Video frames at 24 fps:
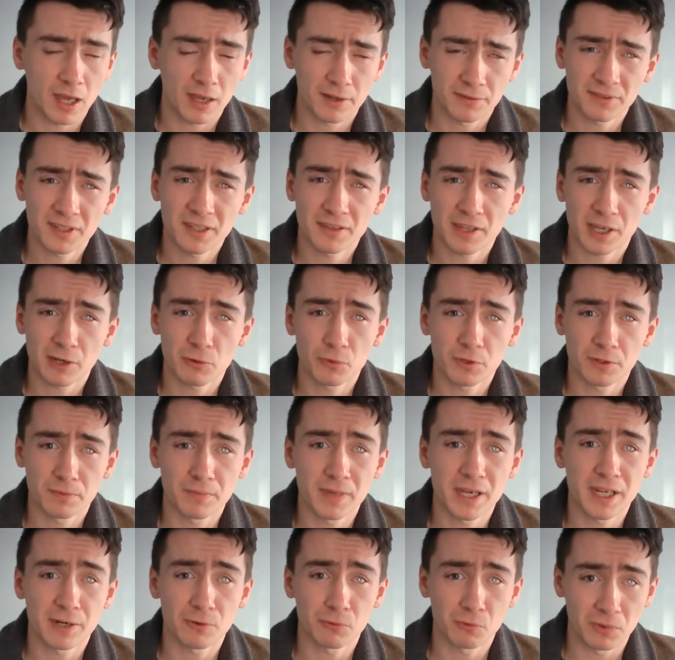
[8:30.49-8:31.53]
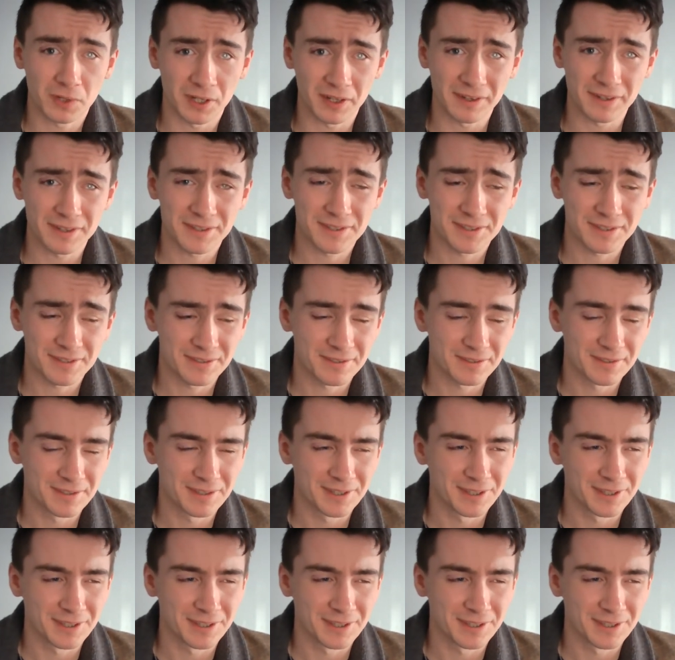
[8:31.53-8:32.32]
I think that would have made it worse.